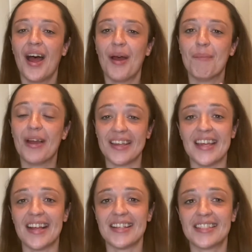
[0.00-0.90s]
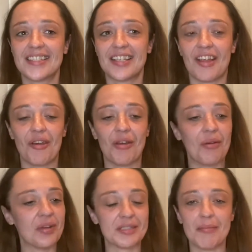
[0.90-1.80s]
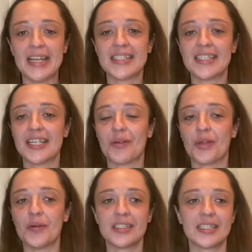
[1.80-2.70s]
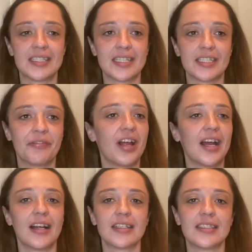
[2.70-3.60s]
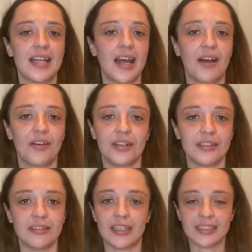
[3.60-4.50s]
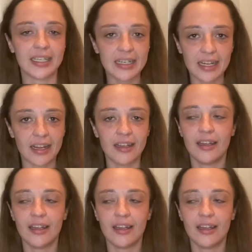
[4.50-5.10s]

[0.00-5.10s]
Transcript: But yes, it was amazing. We went to Six Flags out in Atlanta.